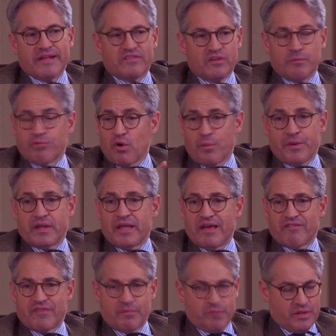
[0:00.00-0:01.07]
that's inappropriate
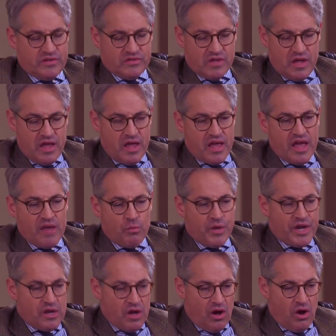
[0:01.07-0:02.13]
laughing, please. And
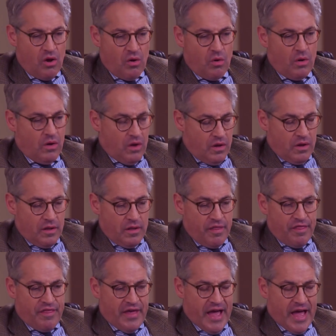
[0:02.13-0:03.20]
we know
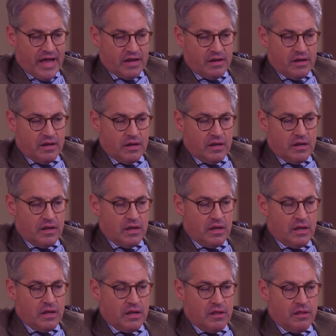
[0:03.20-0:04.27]
that,
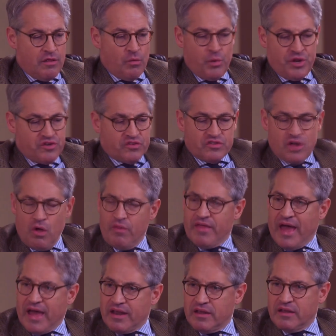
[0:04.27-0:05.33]
we just know
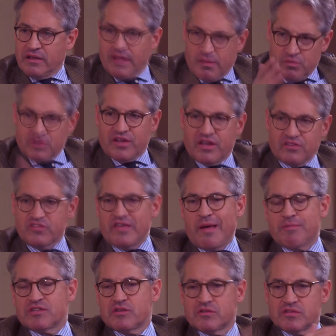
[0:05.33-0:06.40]
that mutations
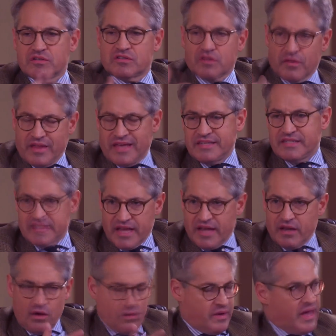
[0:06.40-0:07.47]
happen. So they
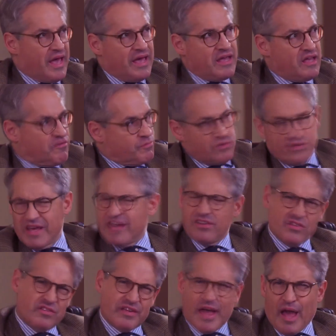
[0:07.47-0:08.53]
said, okay, if
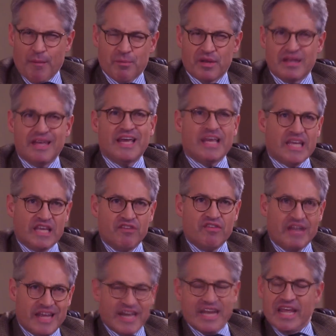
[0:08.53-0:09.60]
mutations happen,
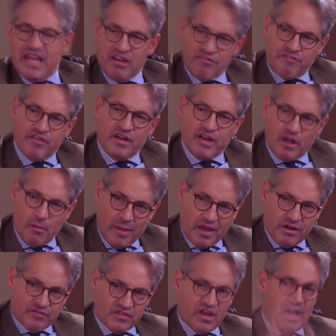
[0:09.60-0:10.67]
given an infinite
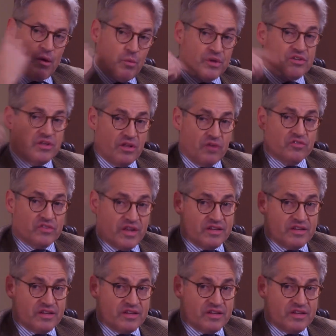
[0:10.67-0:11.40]
amount of time, which in those